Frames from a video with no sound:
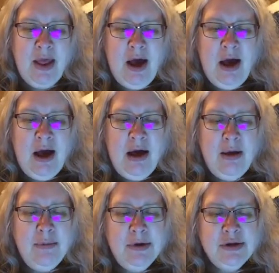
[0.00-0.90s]
Um,
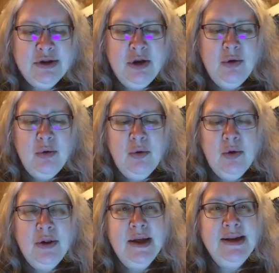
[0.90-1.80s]
so
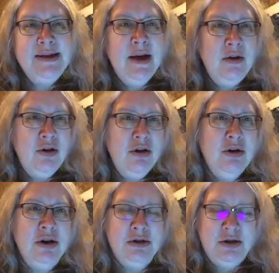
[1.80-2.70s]
they tell her to,
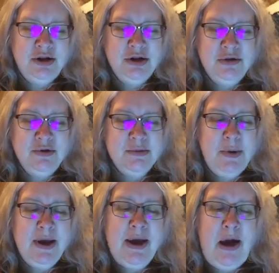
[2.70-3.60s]
to speak
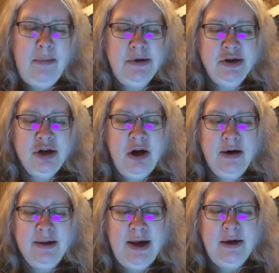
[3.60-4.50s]
up, to talk
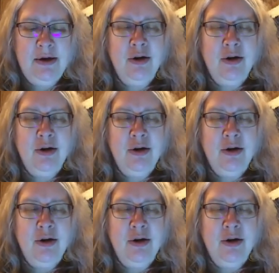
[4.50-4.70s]
louder.